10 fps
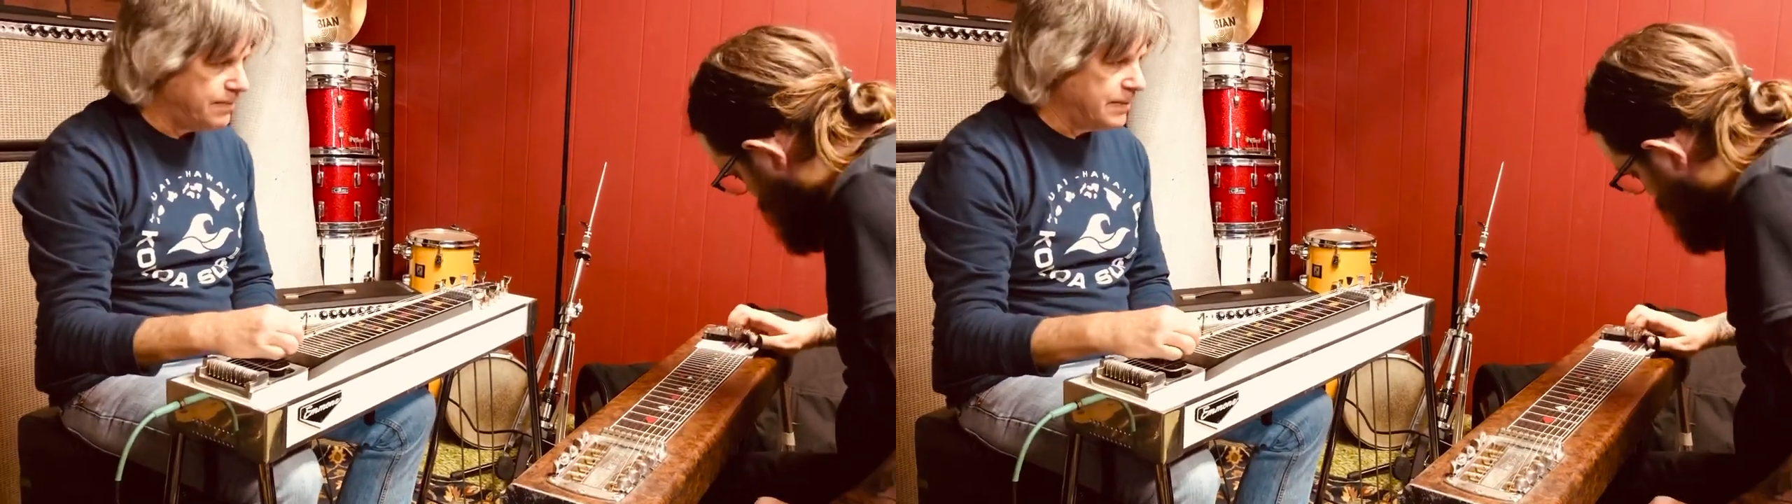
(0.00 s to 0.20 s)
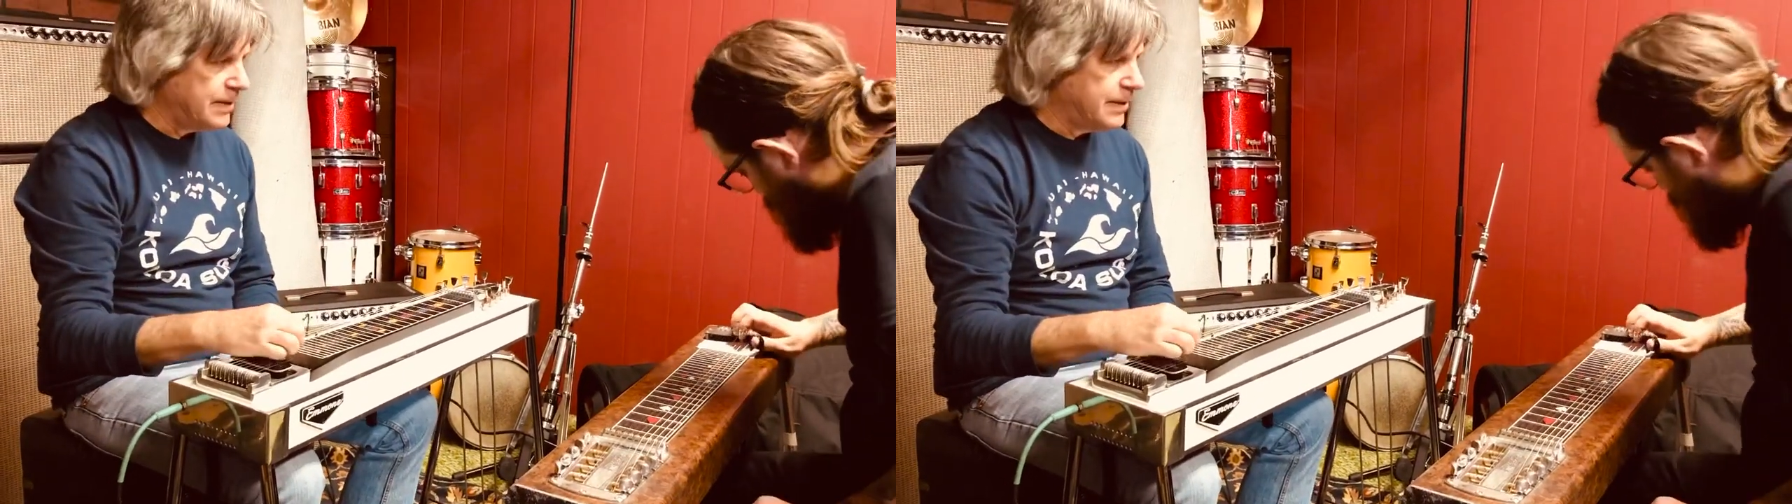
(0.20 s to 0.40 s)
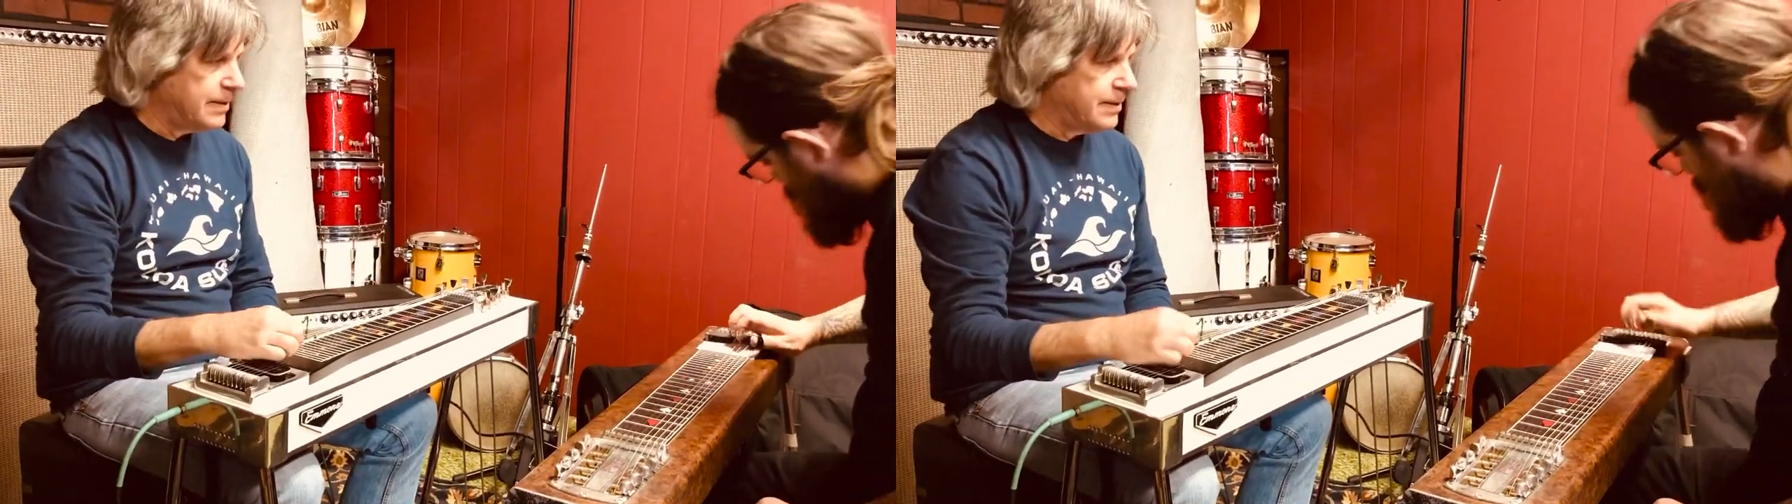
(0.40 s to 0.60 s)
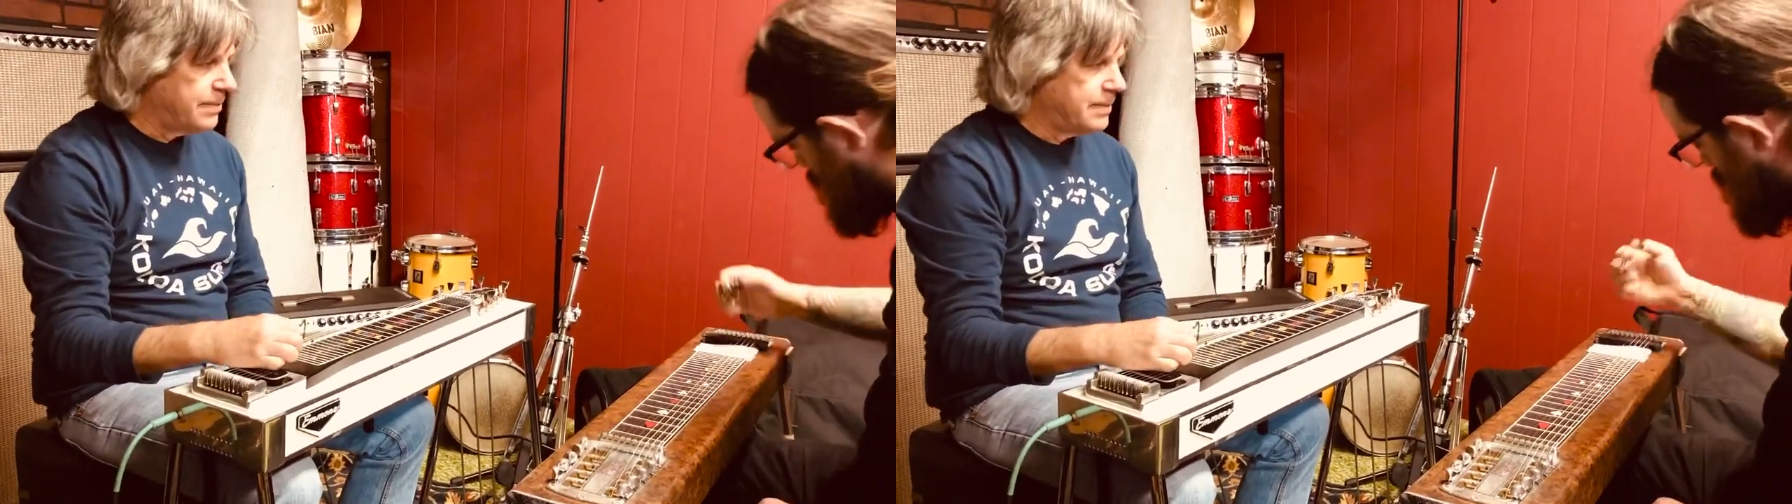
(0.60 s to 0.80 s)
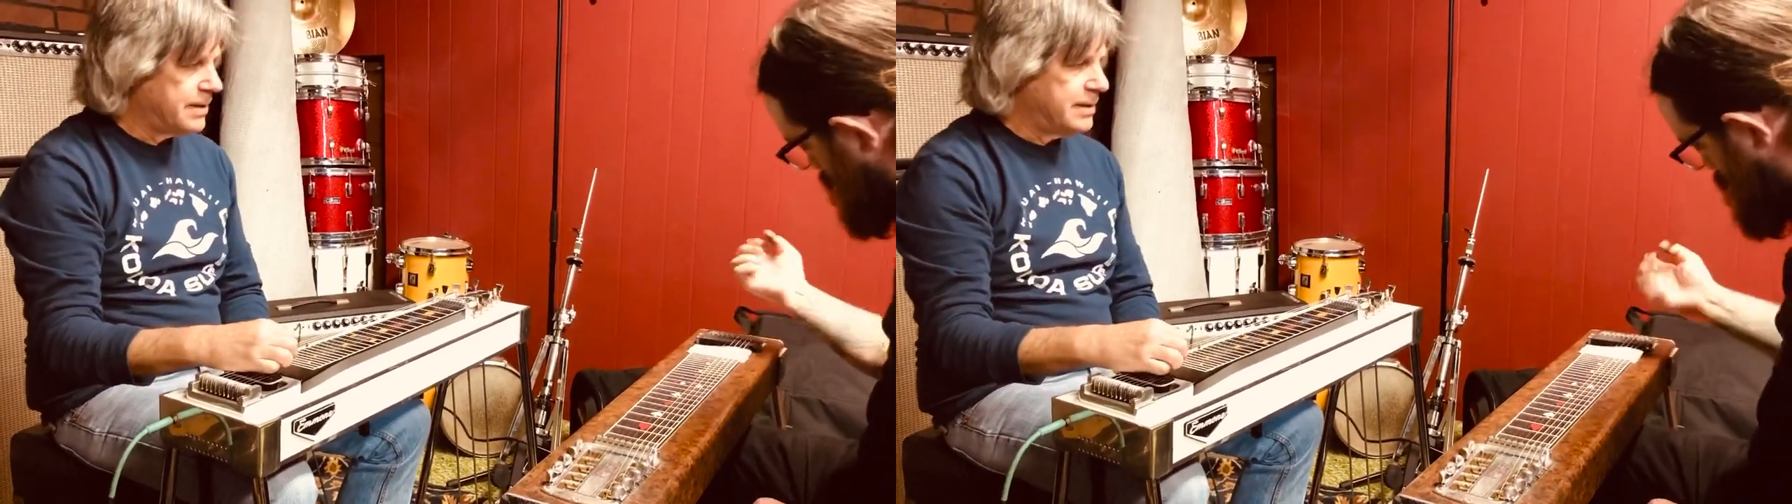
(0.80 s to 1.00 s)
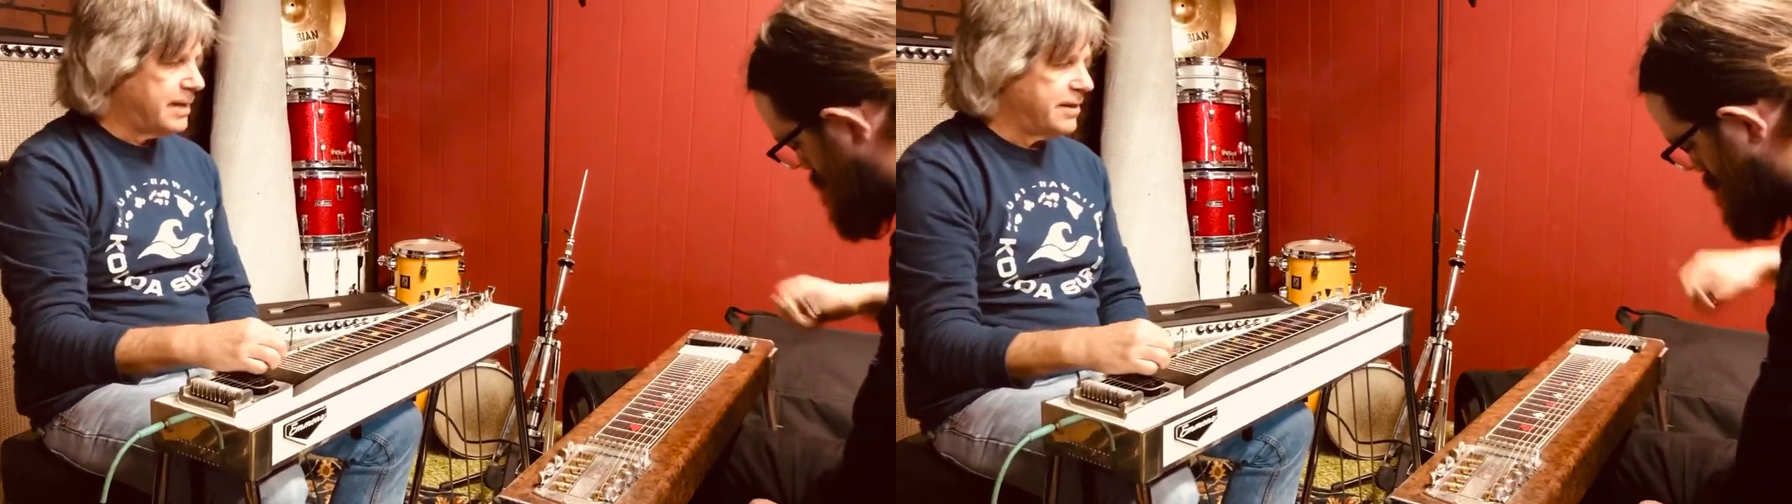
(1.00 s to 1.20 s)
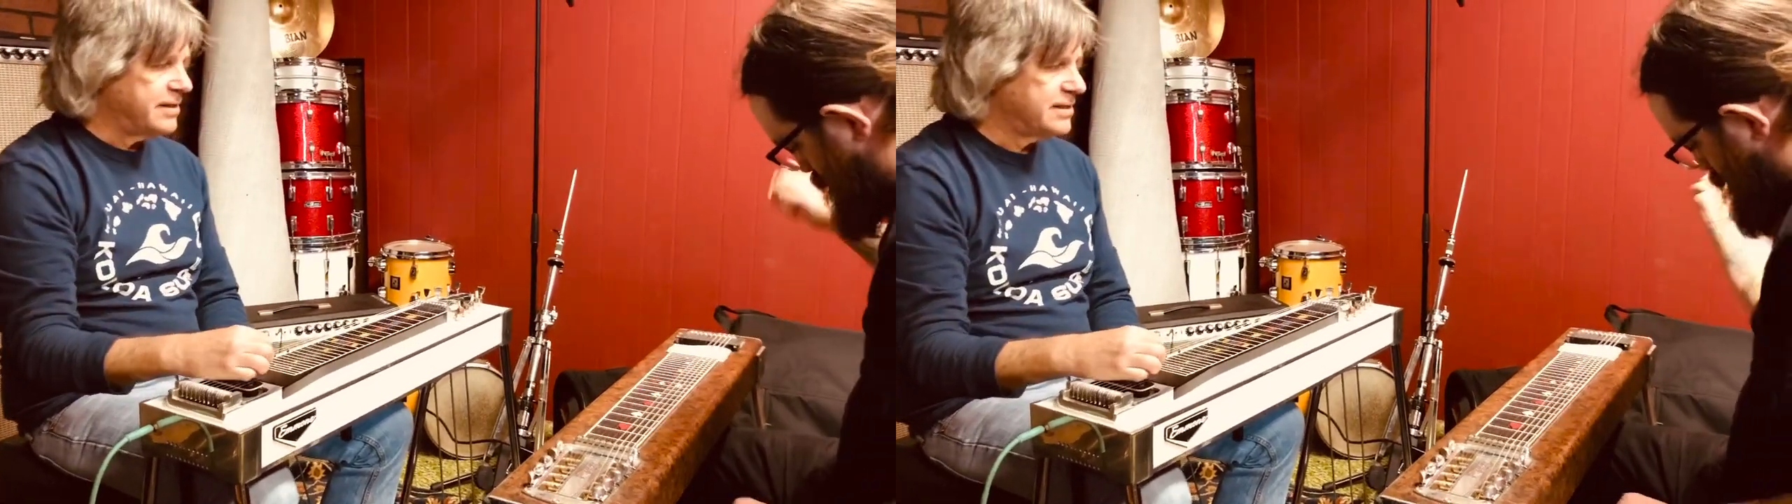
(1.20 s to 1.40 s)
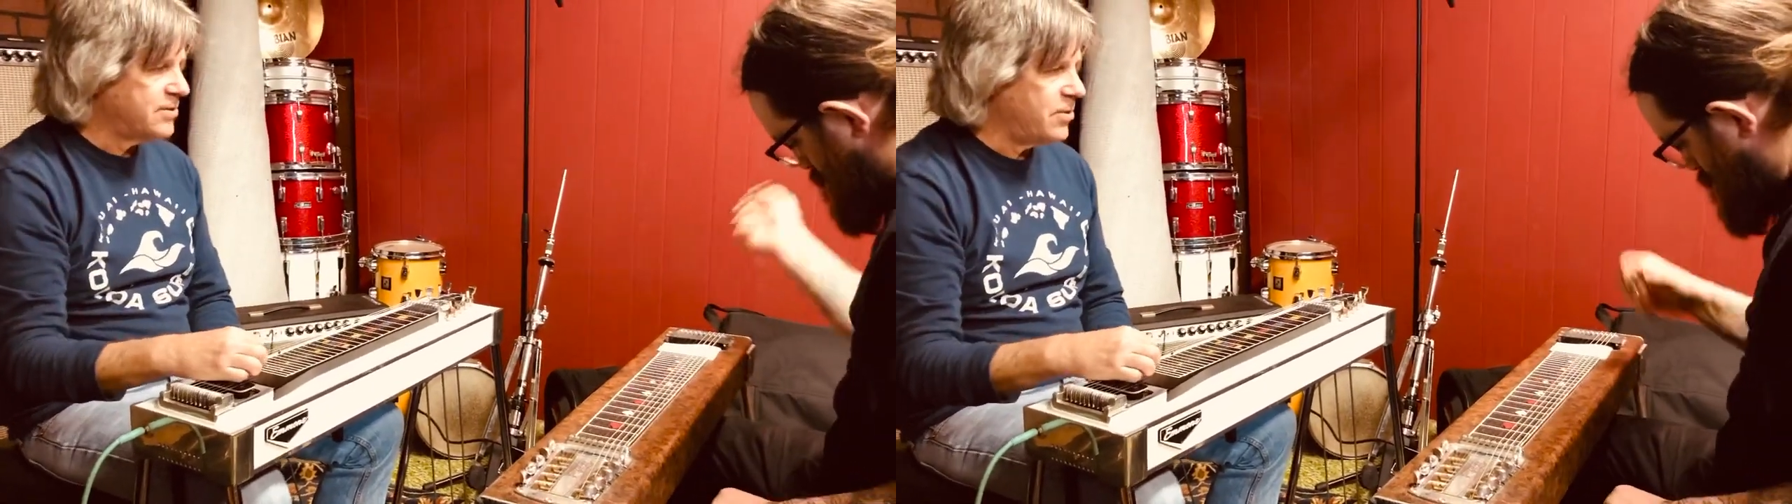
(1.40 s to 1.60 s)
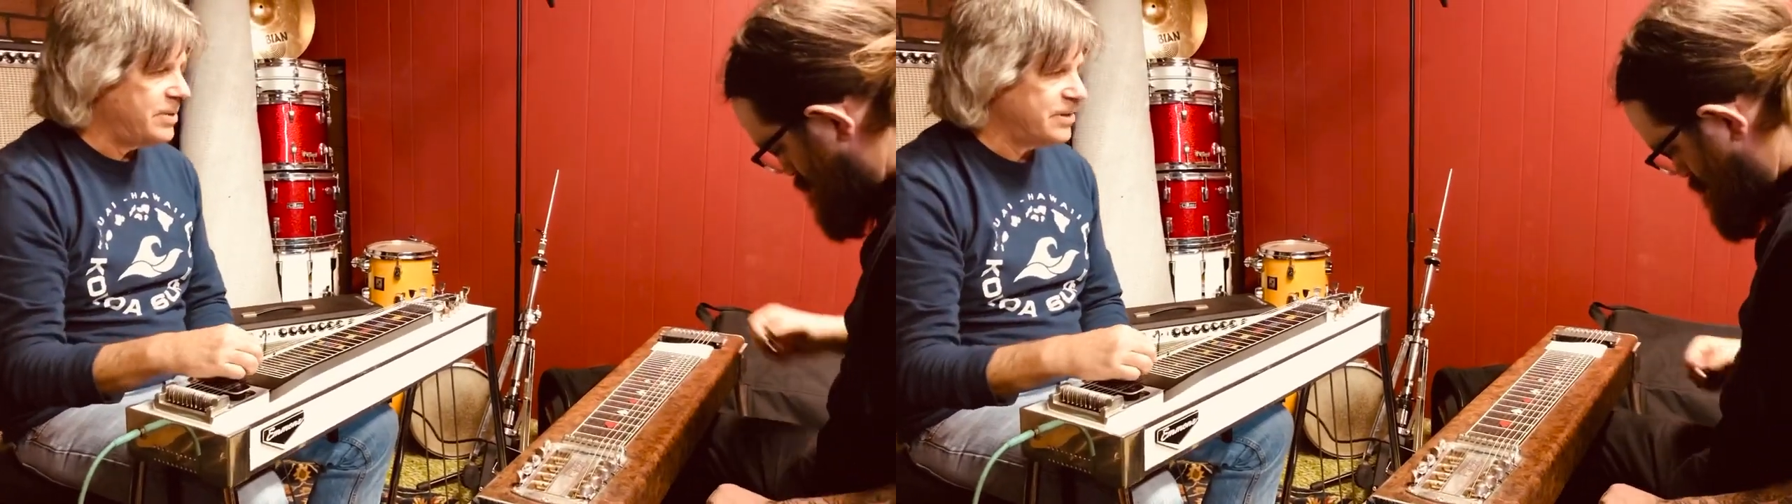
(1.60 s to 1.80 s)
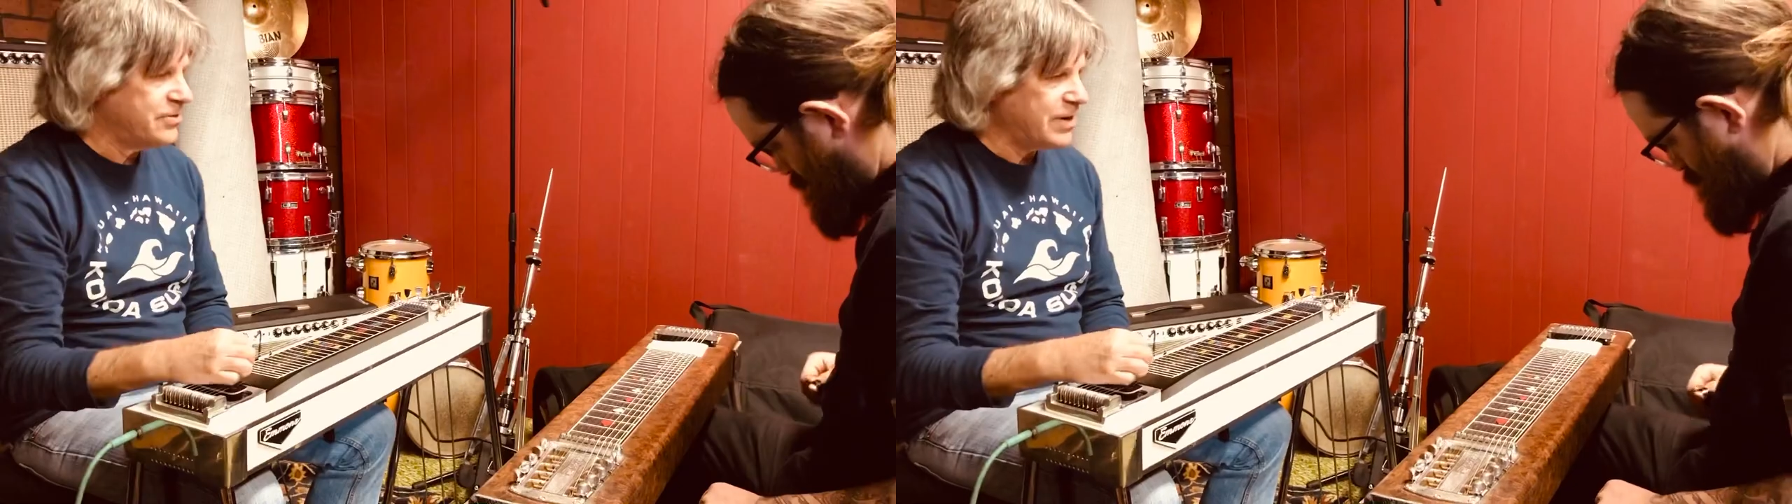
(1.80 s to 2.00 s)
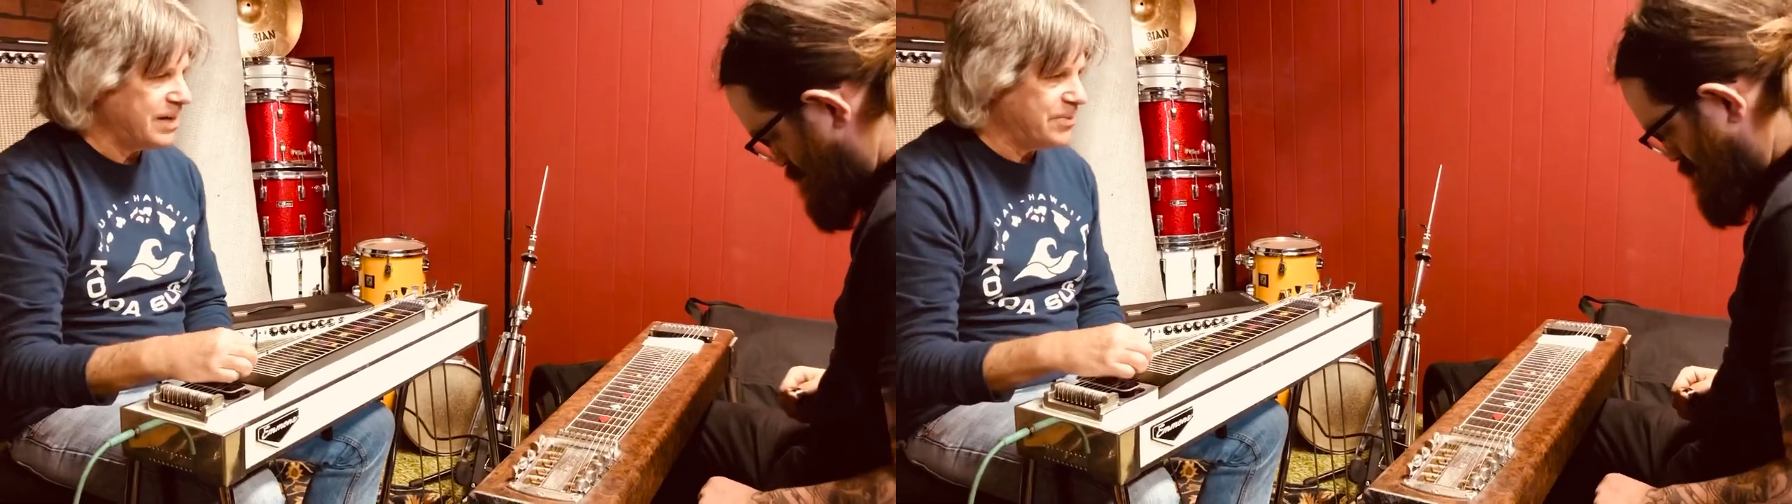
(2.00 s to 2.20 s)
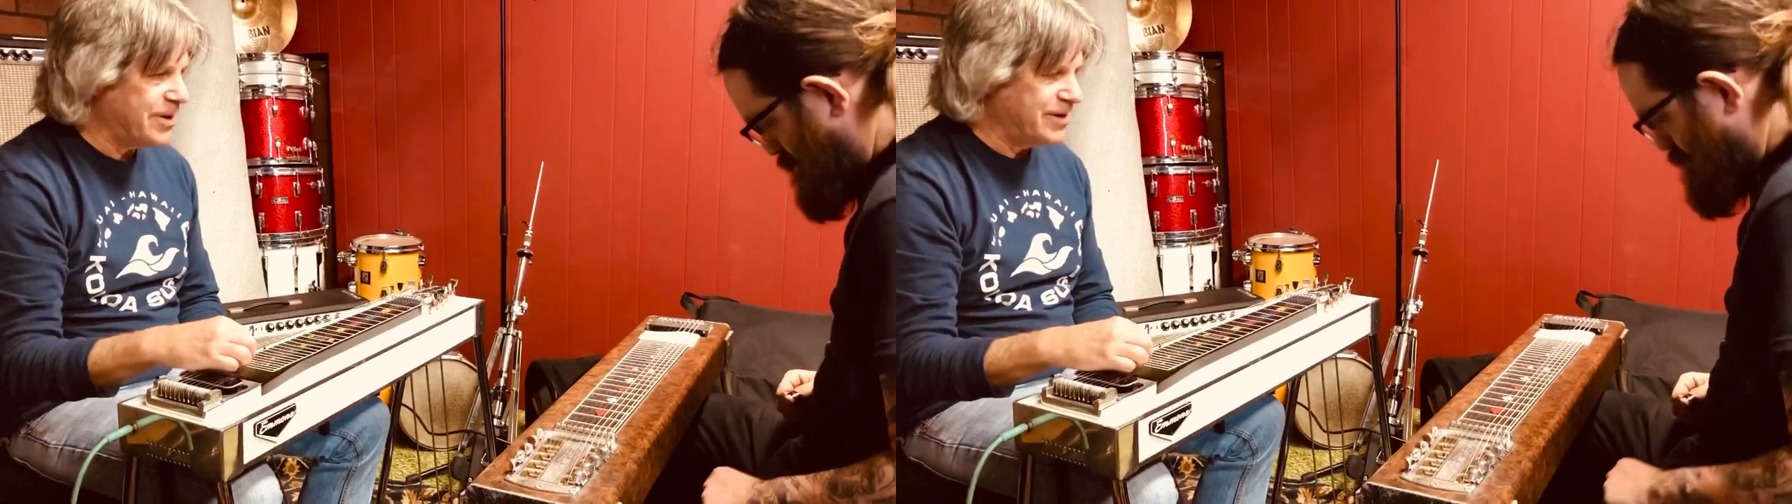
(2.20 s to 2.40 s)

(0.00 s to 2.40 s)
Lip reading: Now this is gonna be the tricky part.